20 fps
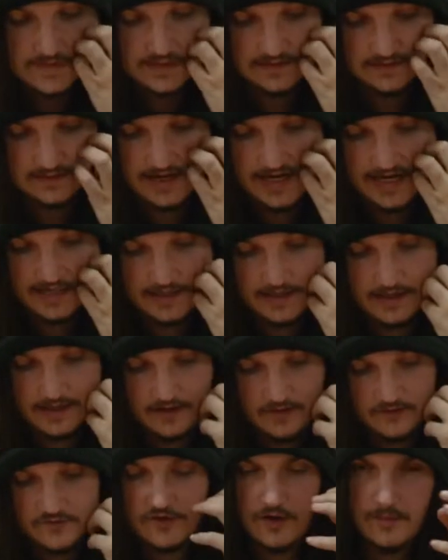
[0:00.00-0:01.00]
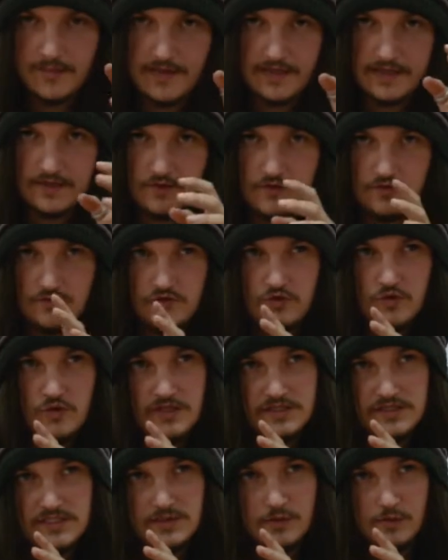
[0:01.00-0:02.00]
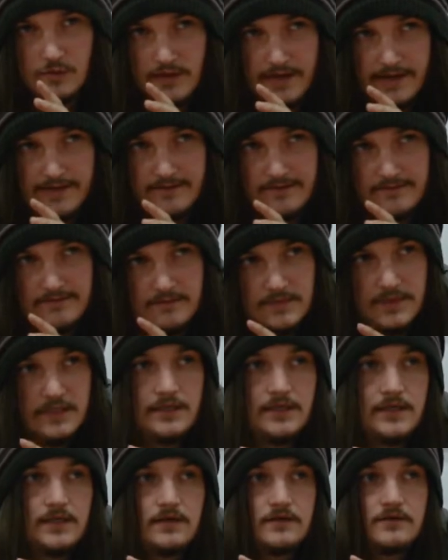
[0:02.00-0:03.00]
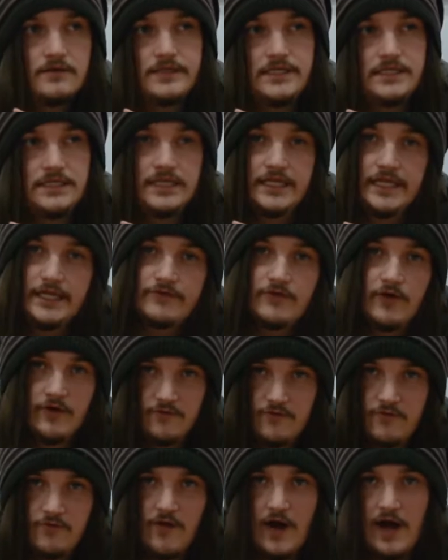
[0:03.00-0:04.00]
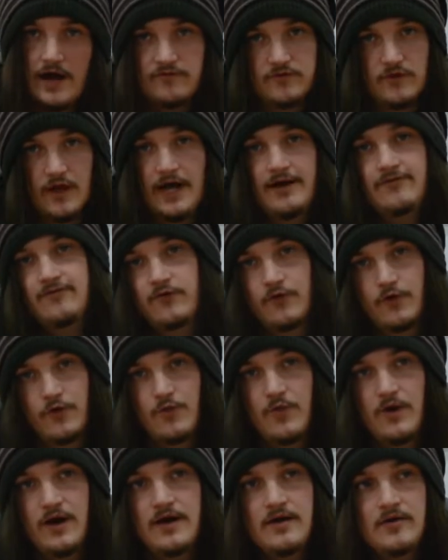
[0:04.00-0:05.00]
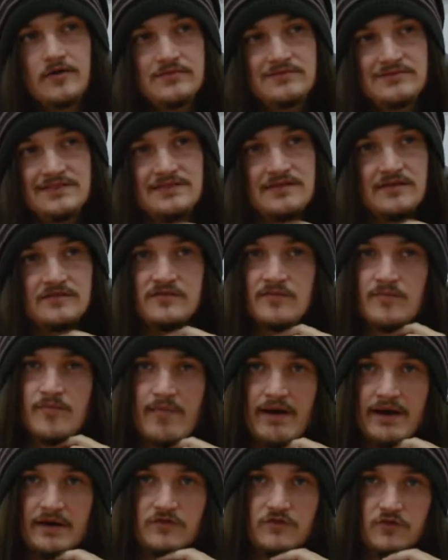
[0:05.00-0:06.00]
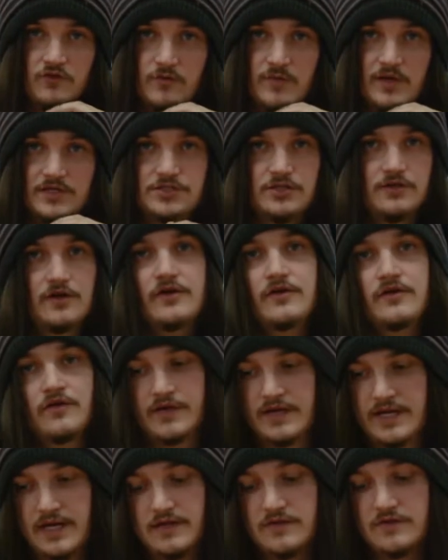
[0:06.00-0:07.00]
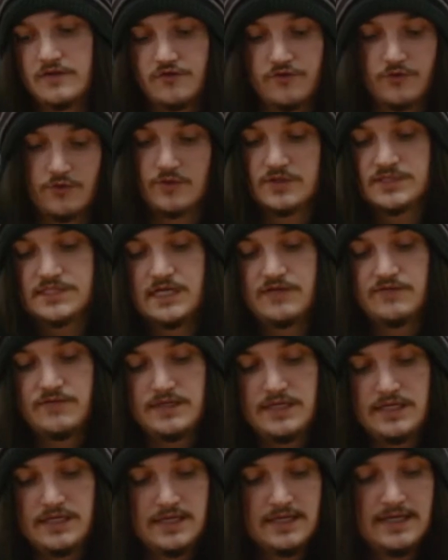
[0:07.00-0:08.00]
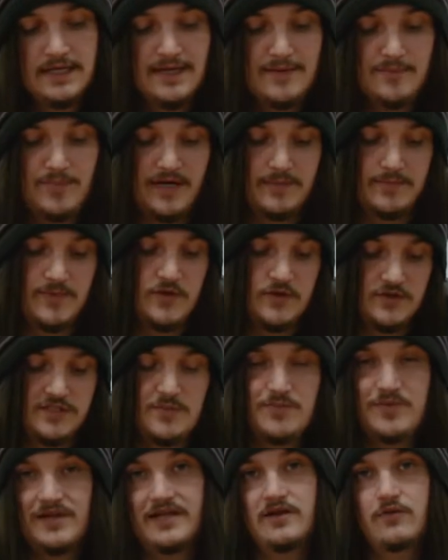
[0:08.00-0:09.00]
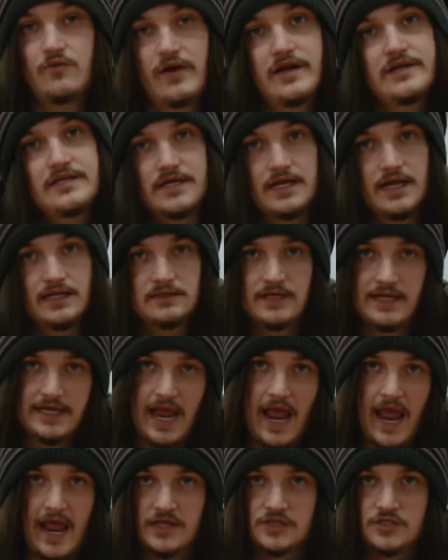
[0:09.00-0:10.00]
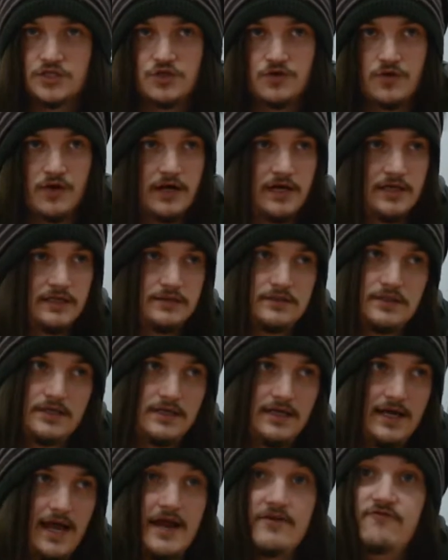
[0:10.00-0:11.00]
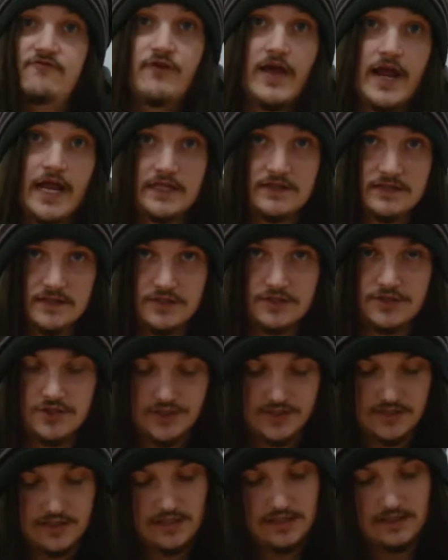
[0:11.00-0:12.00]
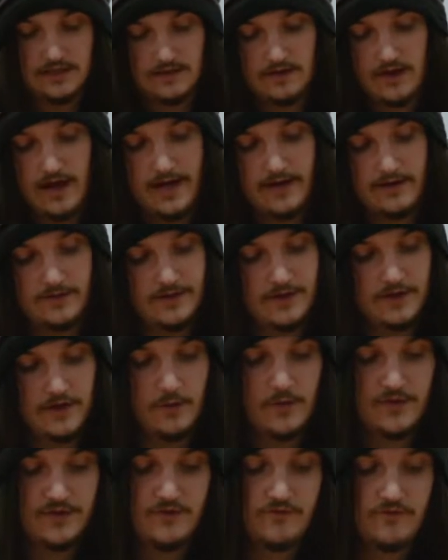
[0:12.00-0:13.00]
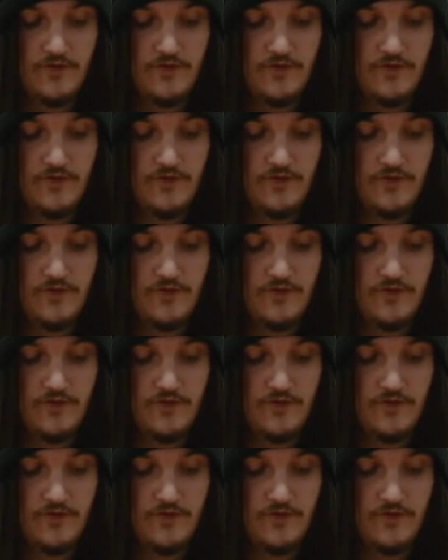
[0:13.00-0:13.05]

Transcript: Like on top of that, you can still like live on 5 life for a while. It doesn't matter too much. I know you're not getting the draws and everything, but because you're playing red, you get like extra advantage, like with your